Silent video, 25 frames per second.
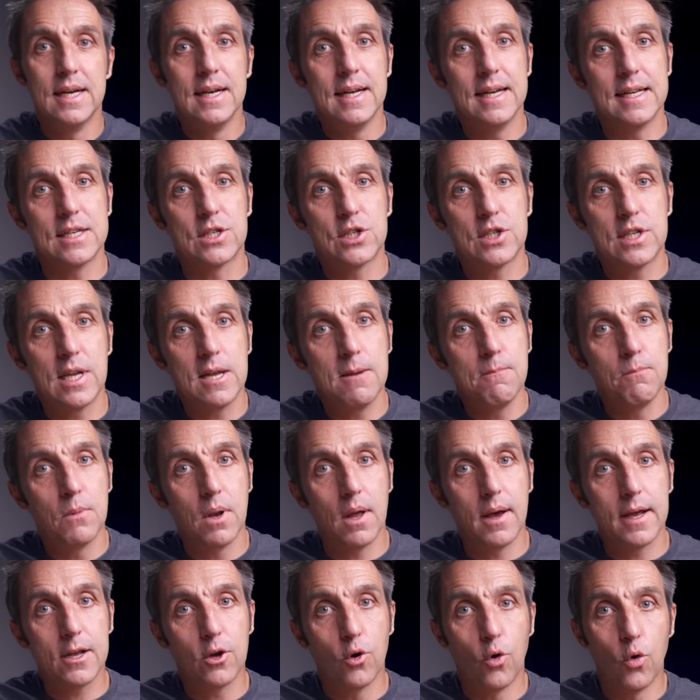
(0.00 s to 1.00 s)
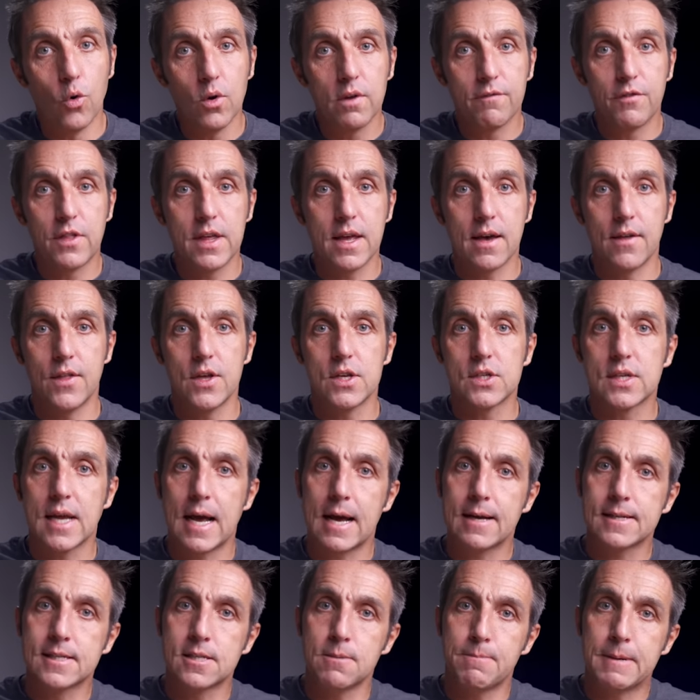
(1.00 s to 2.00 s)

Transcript: it seemed like all of the others had